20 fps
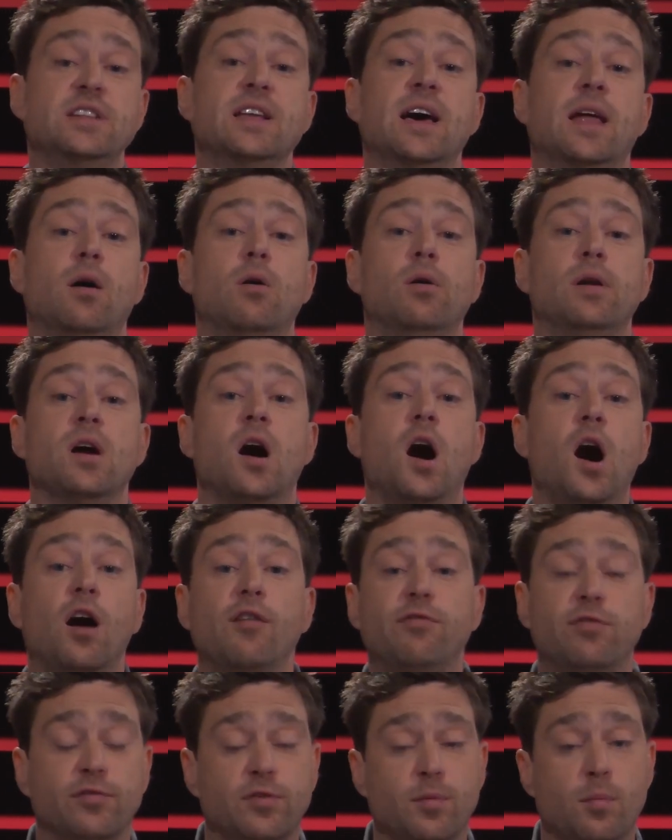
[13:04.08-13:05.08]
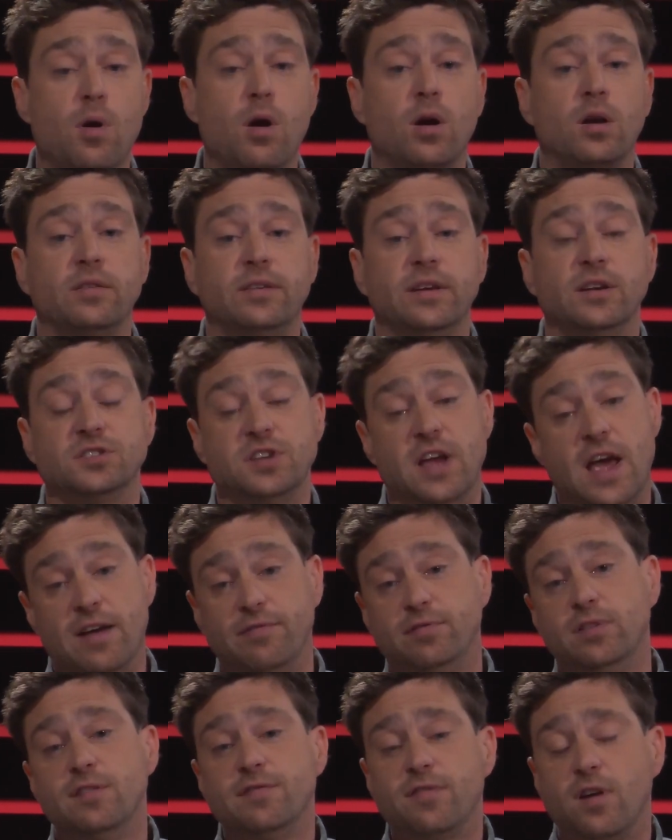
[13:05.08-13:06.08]
that only half of the marketeers
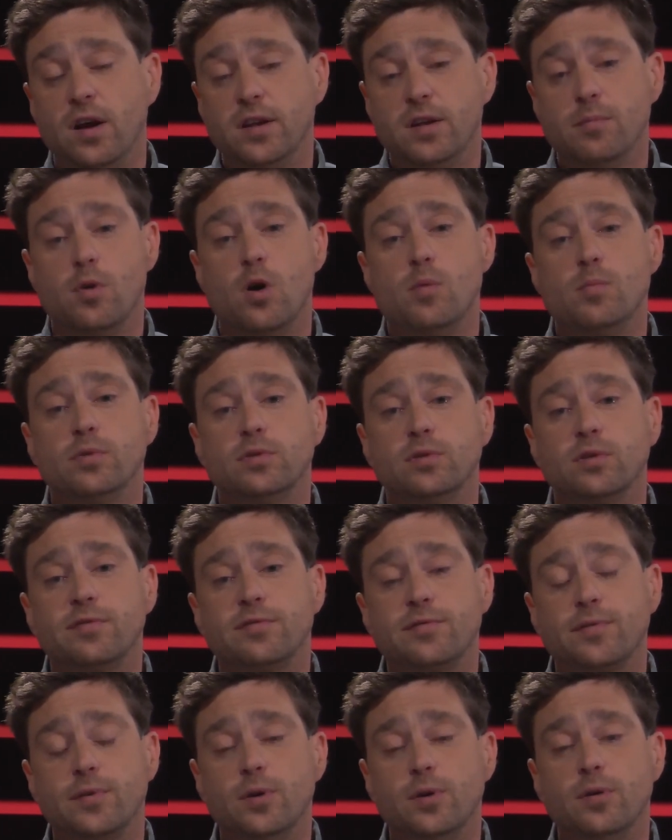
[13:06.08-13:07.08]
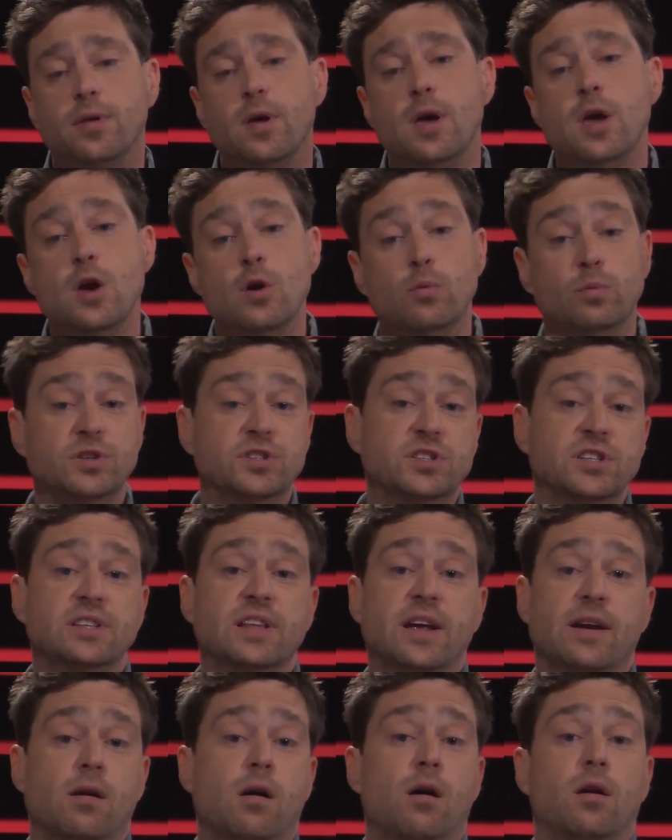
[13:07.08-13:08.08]
have defined a moment of truth. We see
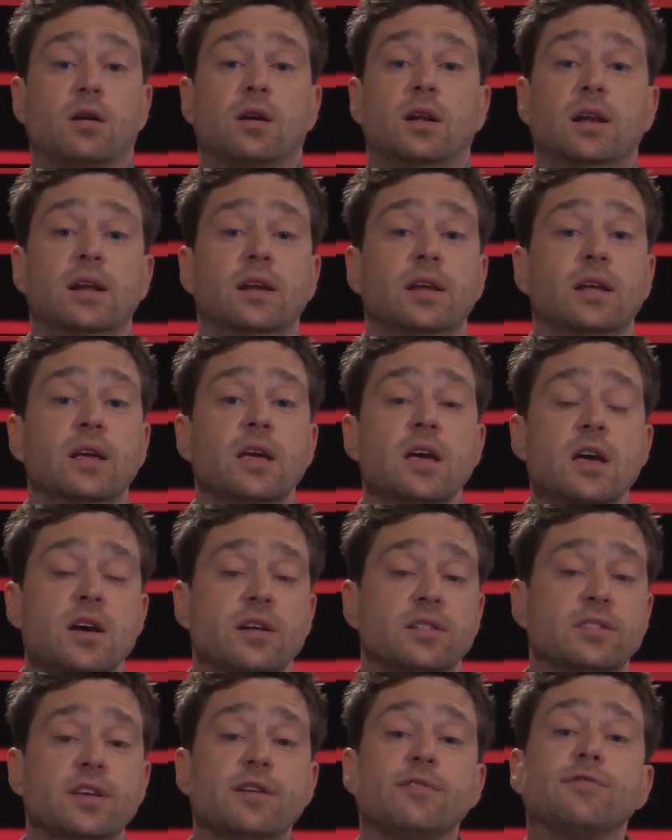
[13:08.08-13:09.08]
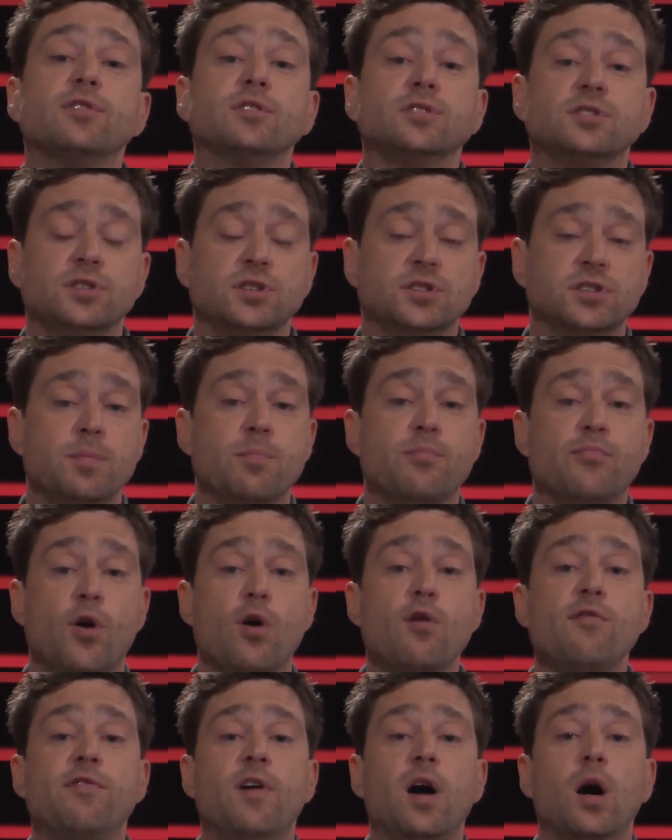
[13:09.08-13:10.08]
there are clearly differences in
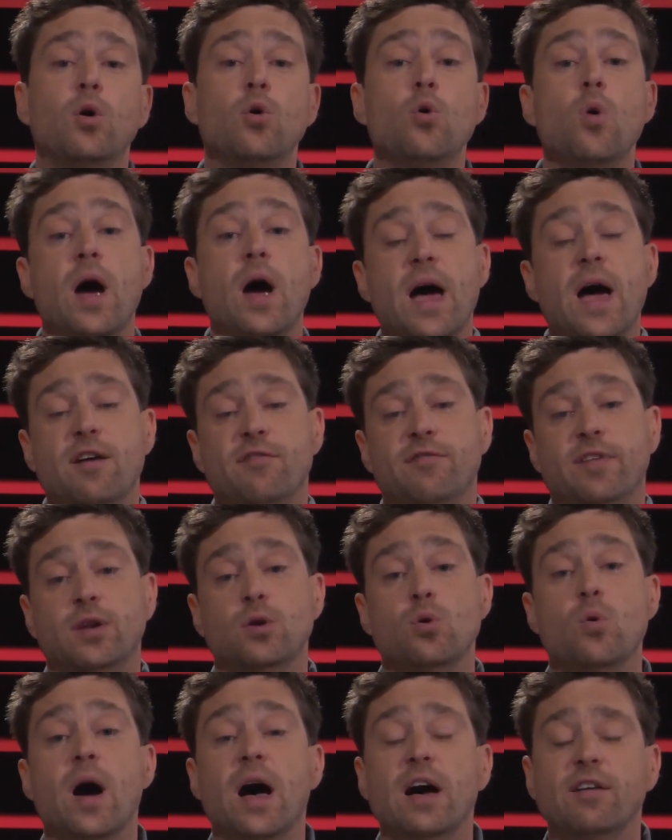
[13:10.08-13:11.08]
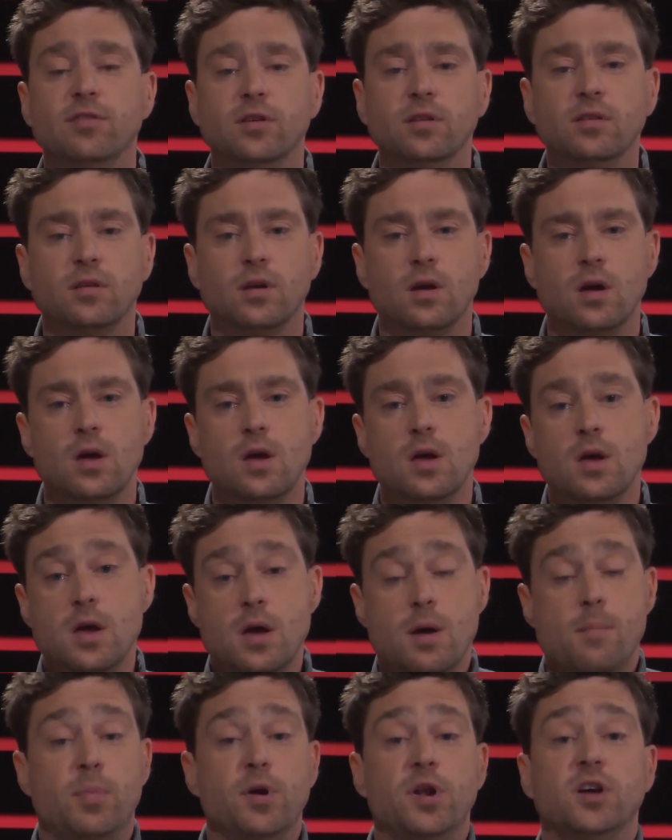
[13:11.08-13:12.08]
profile who have and who haven't.
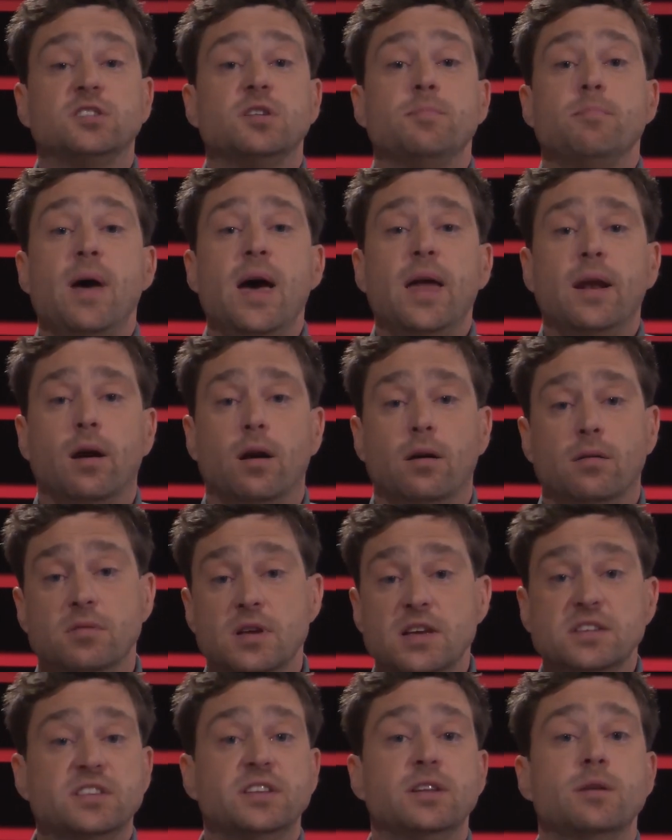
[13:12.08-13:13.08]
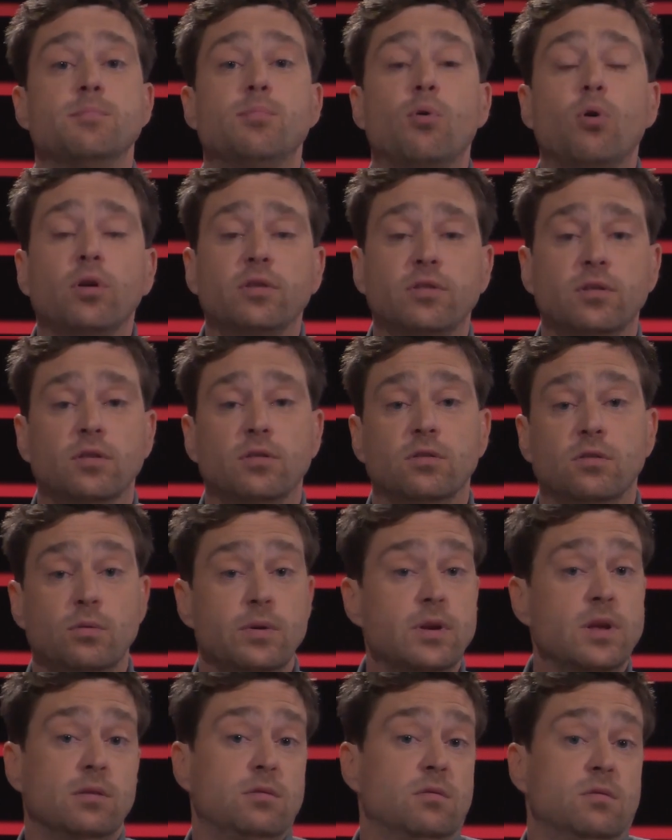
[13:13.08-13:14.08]
But does it matter? Is it important
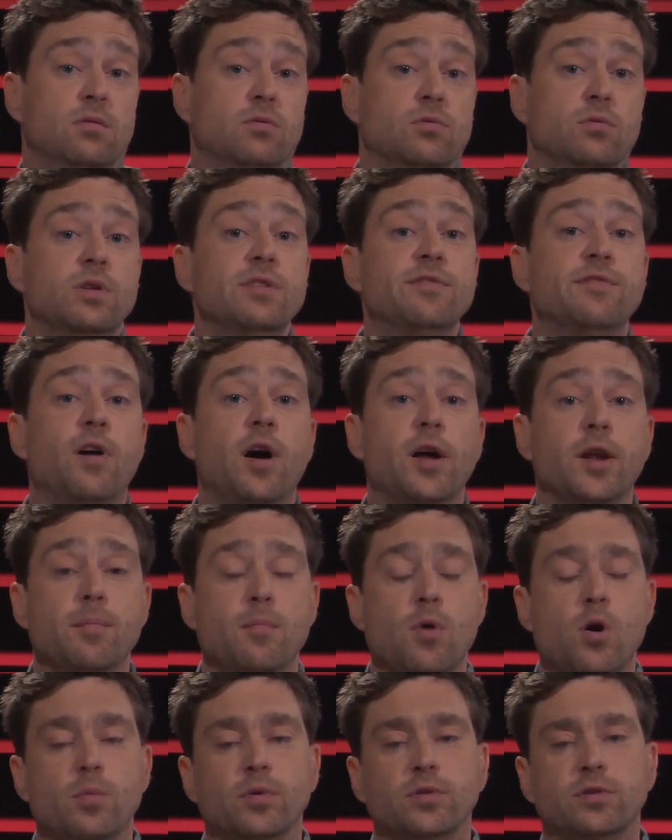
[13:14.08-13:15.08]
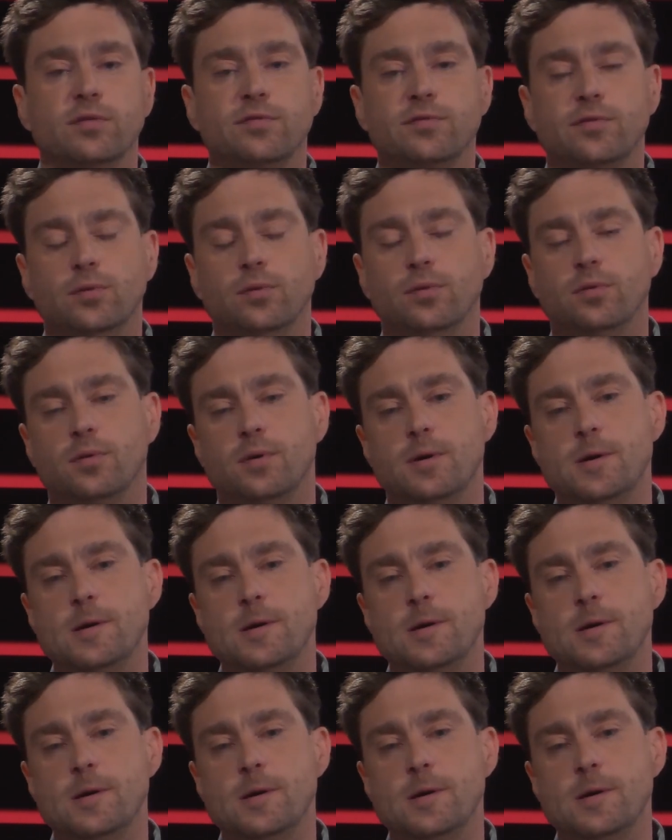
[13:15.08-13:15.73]
to define a moment of truth?